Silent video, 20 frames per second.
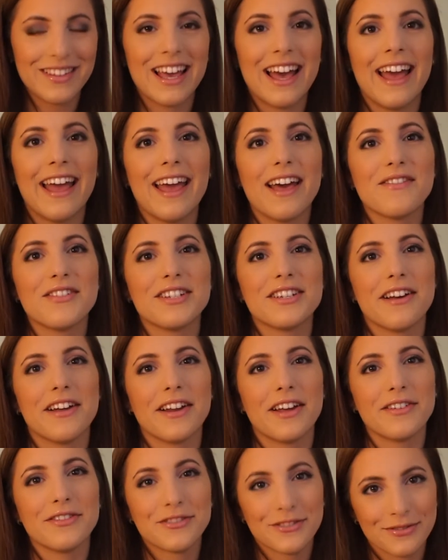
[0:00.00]
I have a
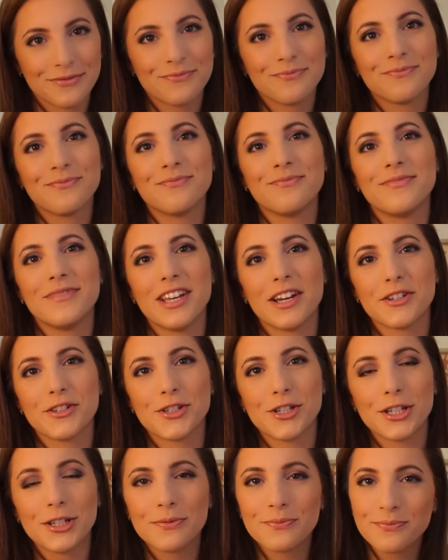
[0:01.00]
ton of.
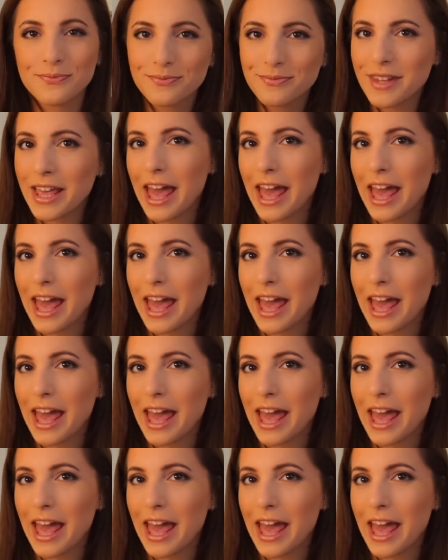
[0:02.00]
Texture,